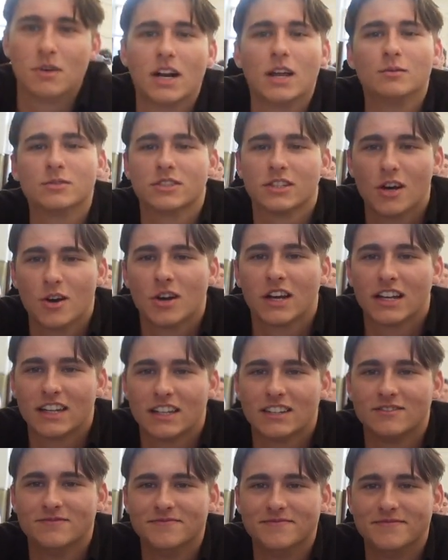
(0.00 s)
My name's Logan.
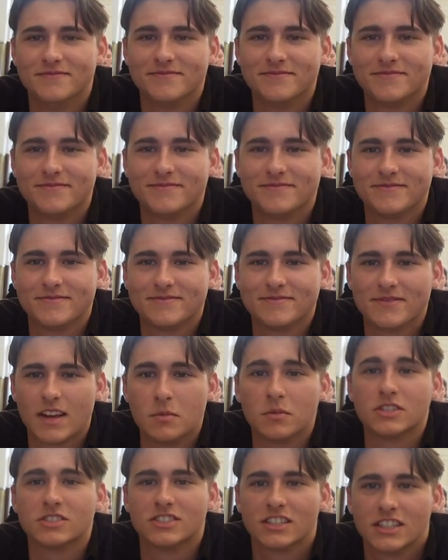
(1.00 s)

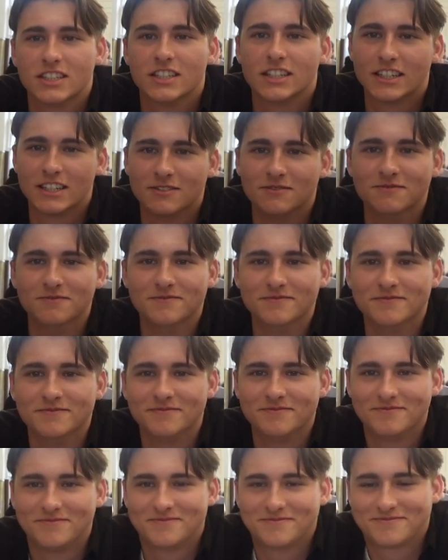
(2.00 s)
I'm a senior.
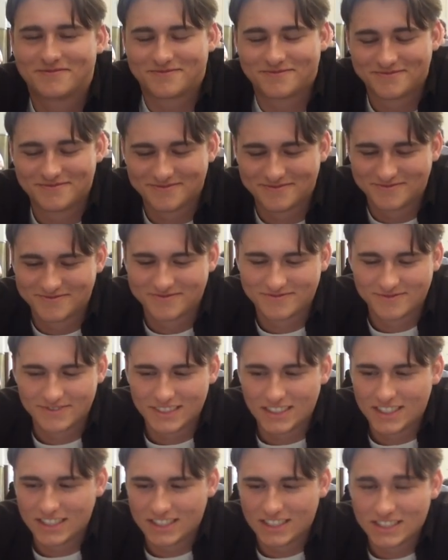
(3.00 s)
Yeah.
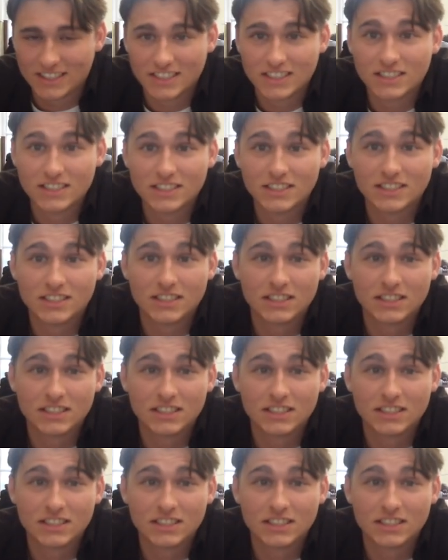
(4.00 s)
Why are we